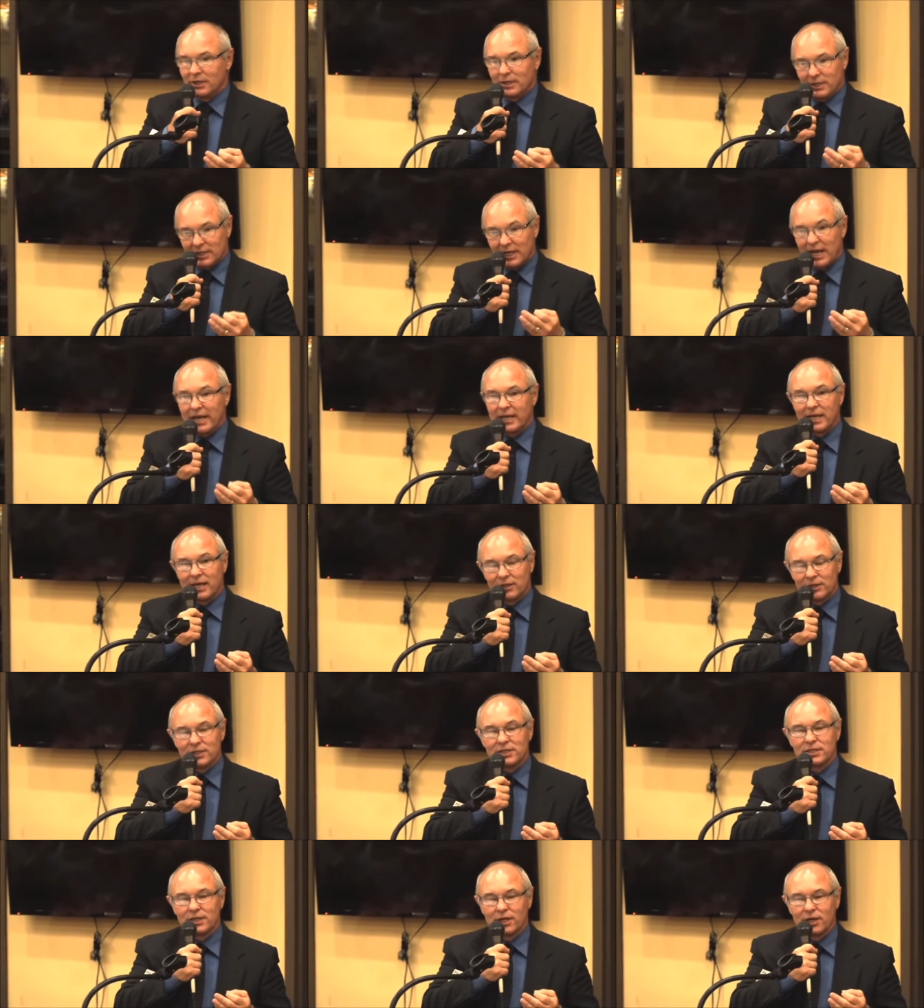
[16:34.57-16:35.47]
the Nye
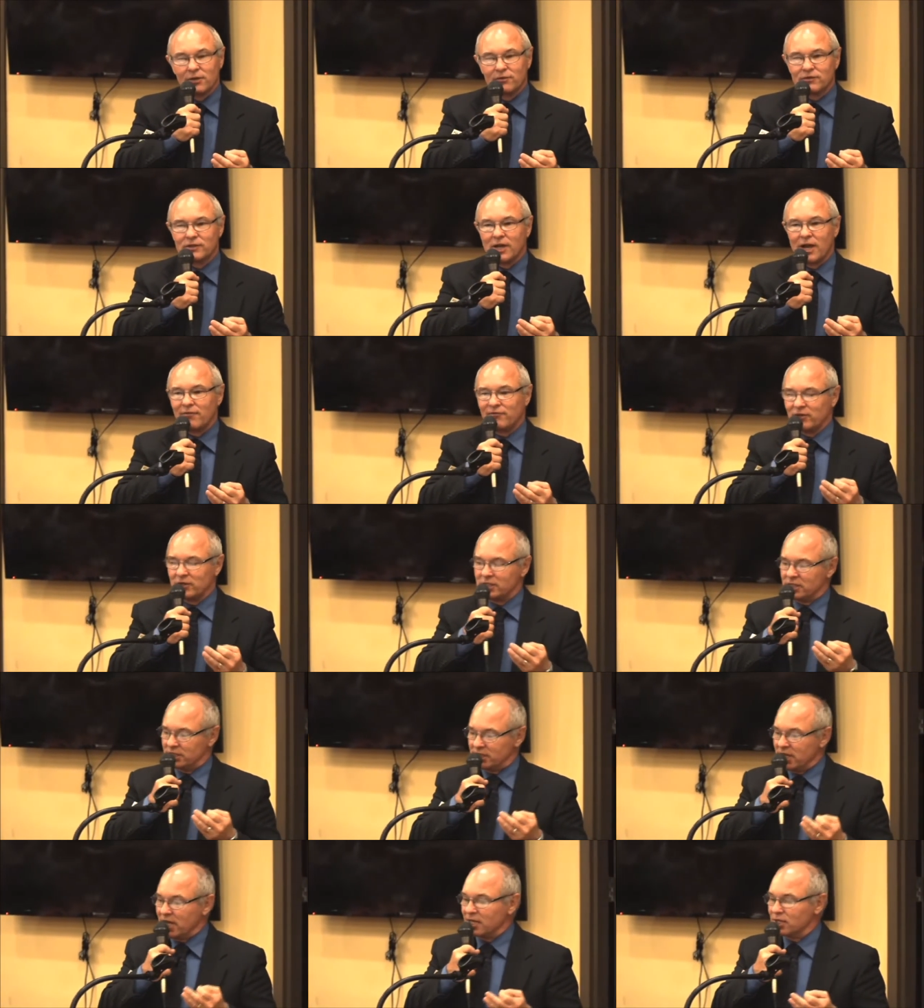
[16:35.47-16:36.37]
County Sheriff's
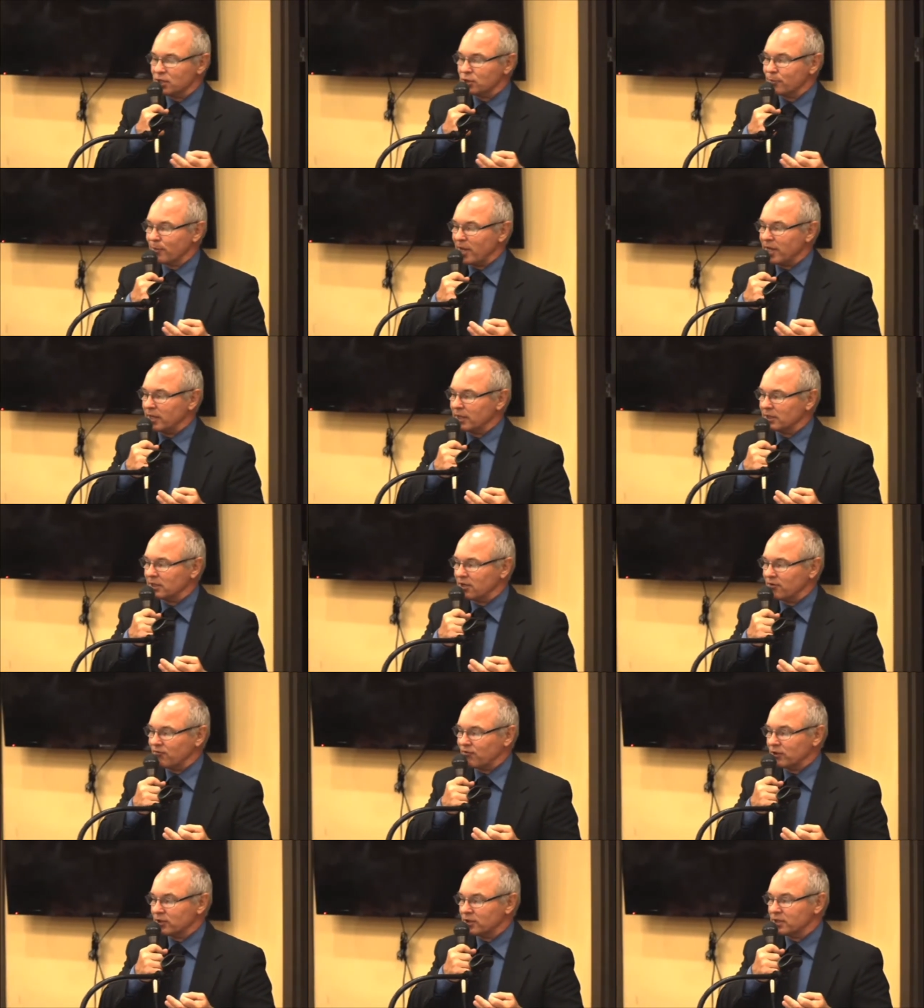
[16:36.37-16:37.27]
Office does make a
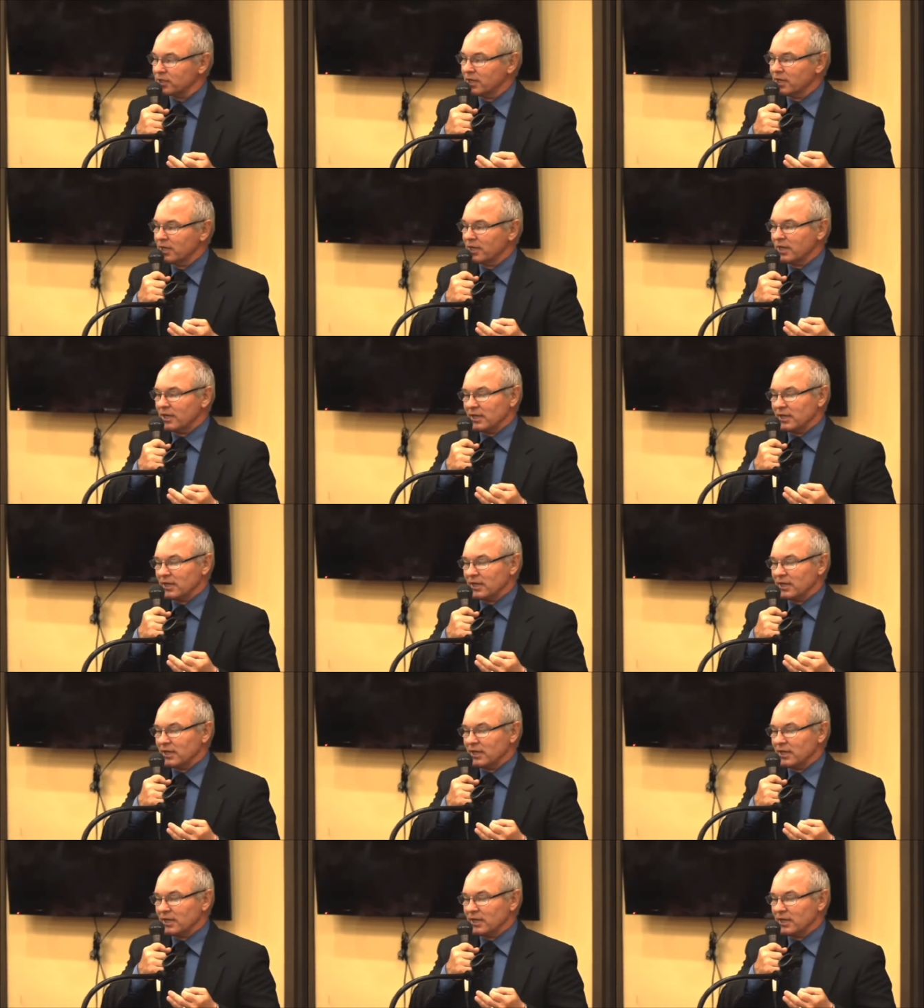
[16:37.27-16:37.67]
difference.